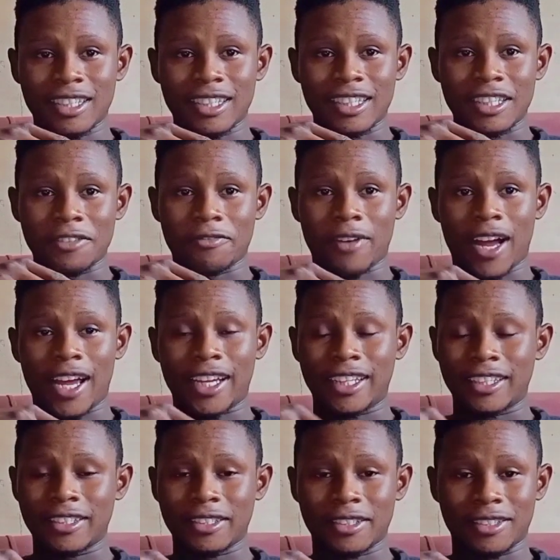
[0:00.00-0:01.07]
if
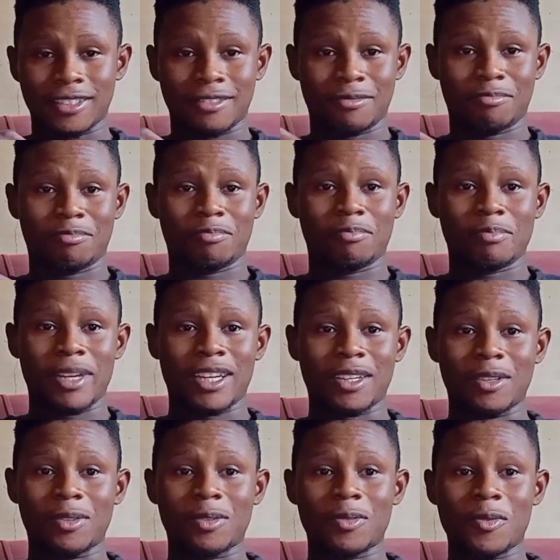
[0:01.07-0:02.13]
I make a
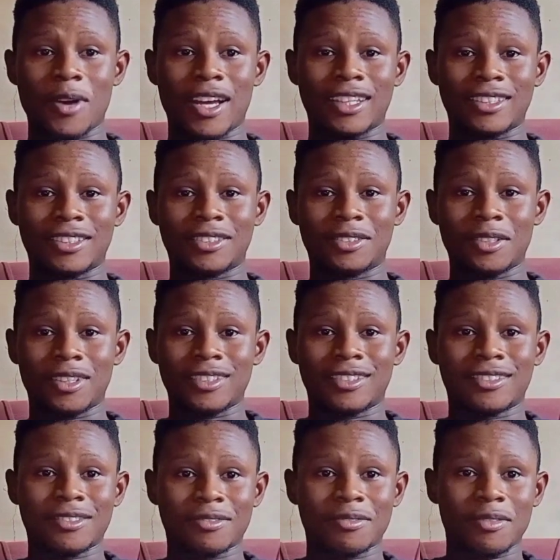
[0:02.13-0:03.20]
logo and it's
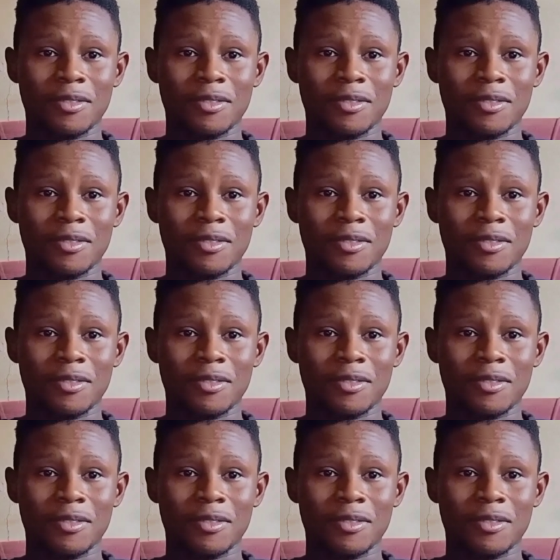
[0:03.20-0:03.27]
just